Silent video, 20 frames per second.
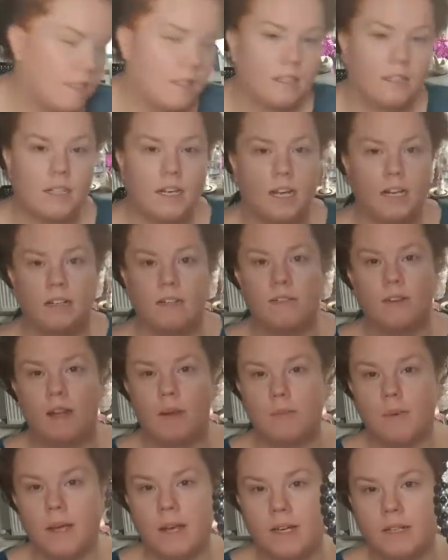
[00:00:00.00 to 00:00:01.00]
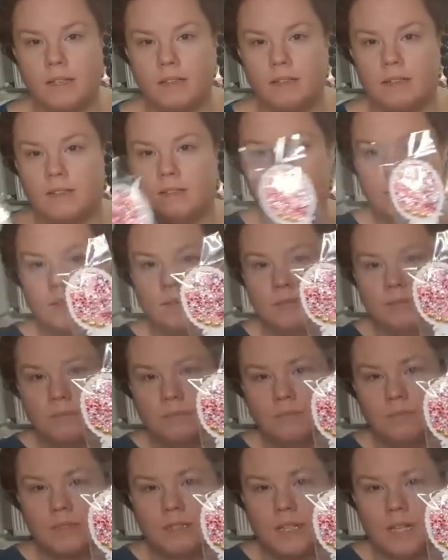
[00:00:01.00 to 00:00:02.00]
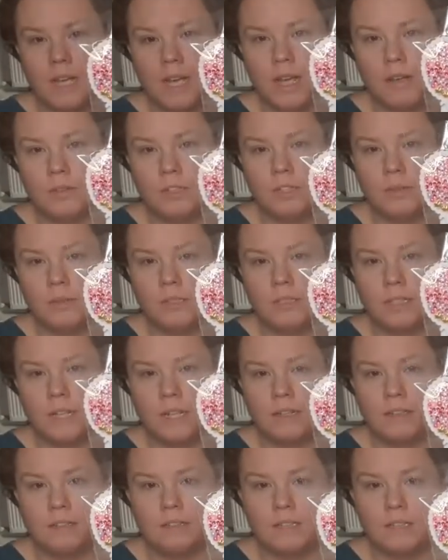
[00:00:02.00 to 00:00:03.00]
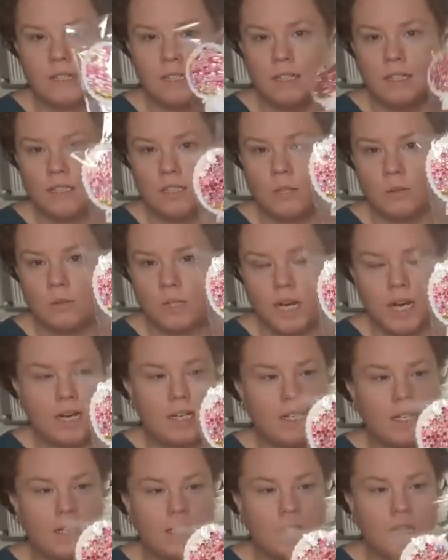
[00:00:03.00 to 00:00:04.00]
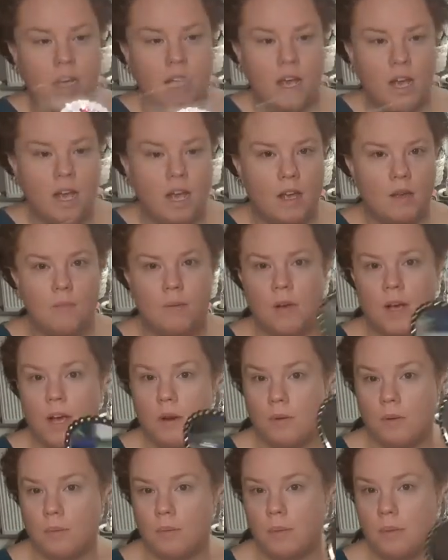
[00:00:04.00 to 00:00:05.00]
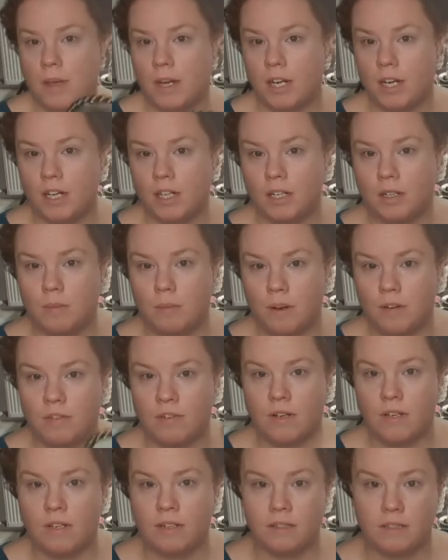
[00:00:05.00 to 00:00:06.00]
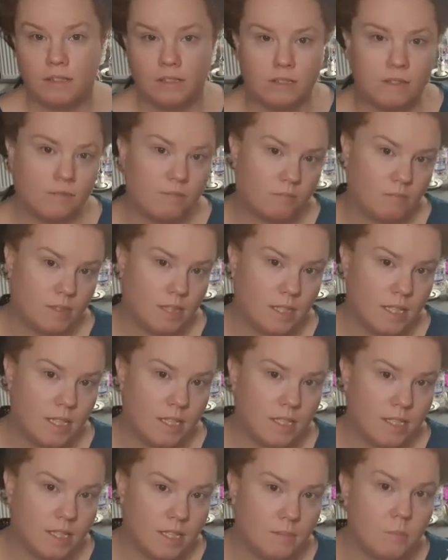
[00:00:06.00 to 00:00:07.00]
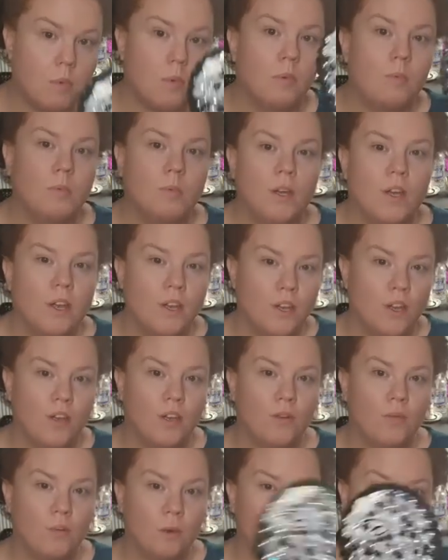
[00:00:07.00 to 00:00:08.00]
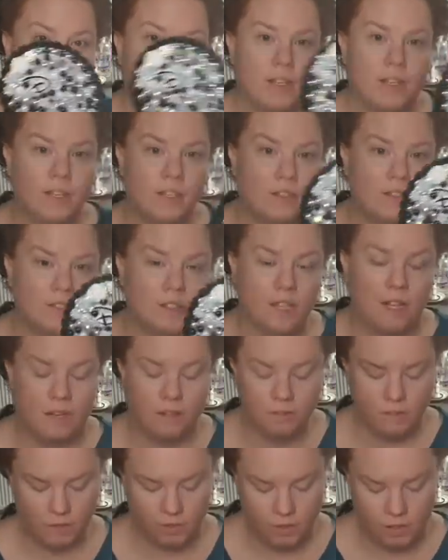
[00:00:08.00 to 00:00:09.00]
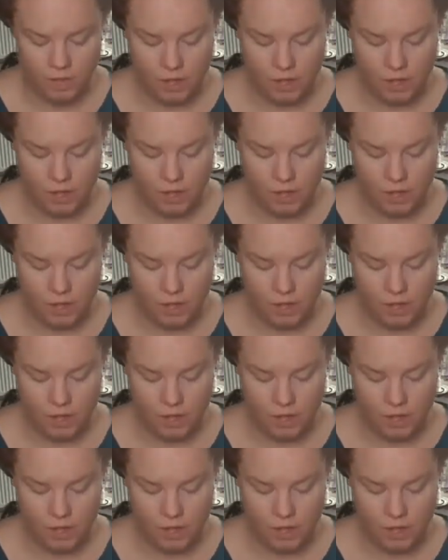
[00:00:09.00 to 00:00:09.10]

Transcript: kind of like mine. How cute is that? So tiny. But I will be making my friend, the kids' mum, one of these herself.